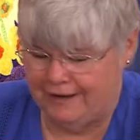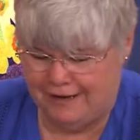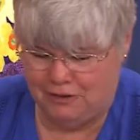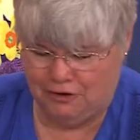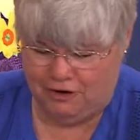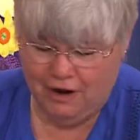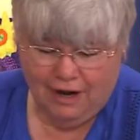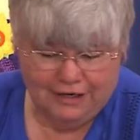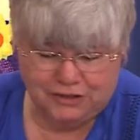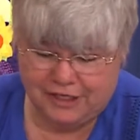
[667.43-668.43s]
either,
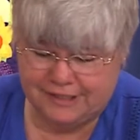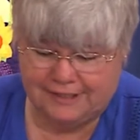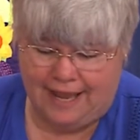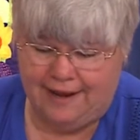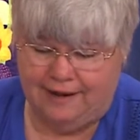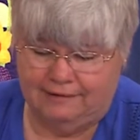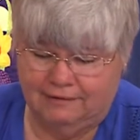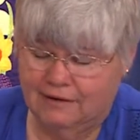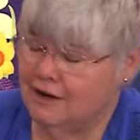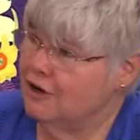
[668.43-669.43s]
just saying.
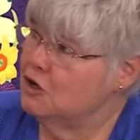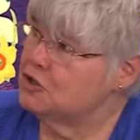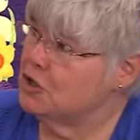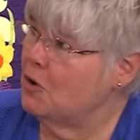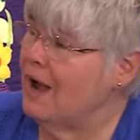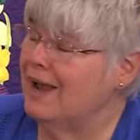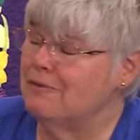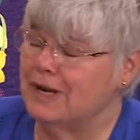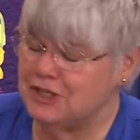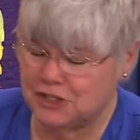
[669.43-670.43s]
So I
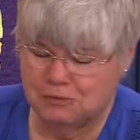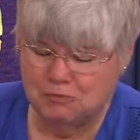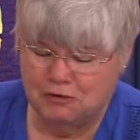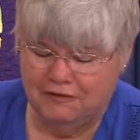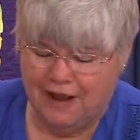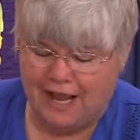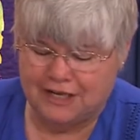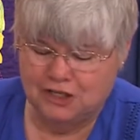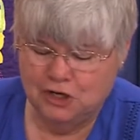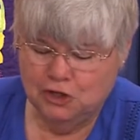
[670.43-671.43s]
want to just move
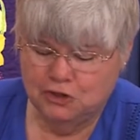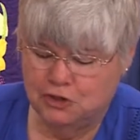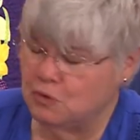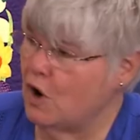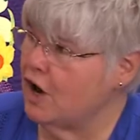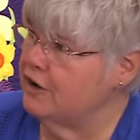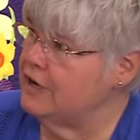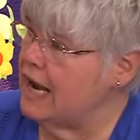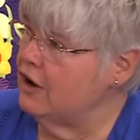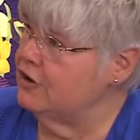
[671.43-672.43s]
on to
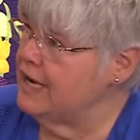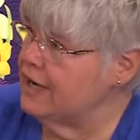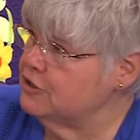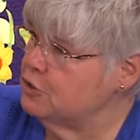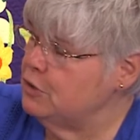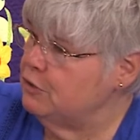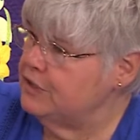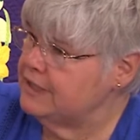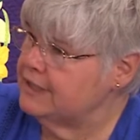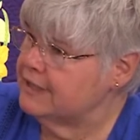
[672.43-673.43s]
our next quilt.
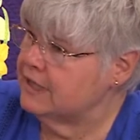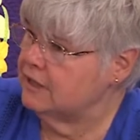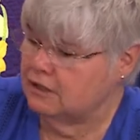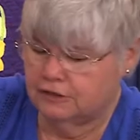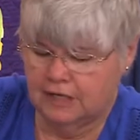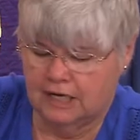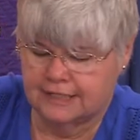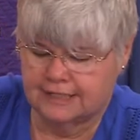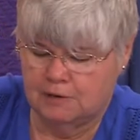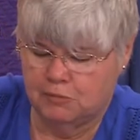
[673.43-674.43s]
This is called a
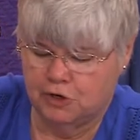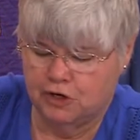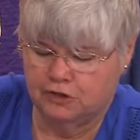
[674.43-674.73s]
Summer